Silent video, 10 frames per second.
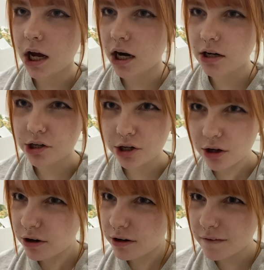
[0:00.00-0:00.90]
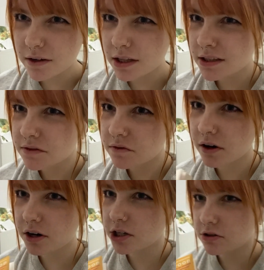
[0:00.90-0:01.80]
I don't know, everything's
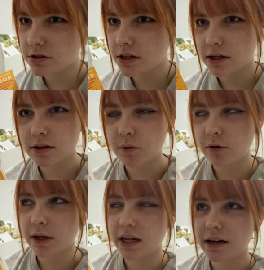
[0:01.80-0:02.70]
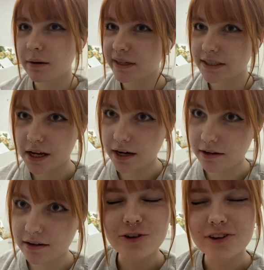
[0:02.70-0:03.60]
very interesting at the moment and I'm excited.
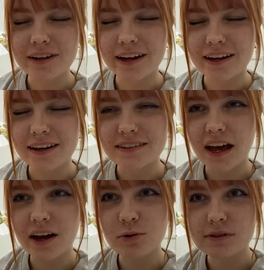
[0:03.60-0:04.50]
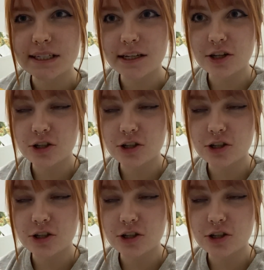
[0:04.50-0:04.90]
Good night guys, I will see you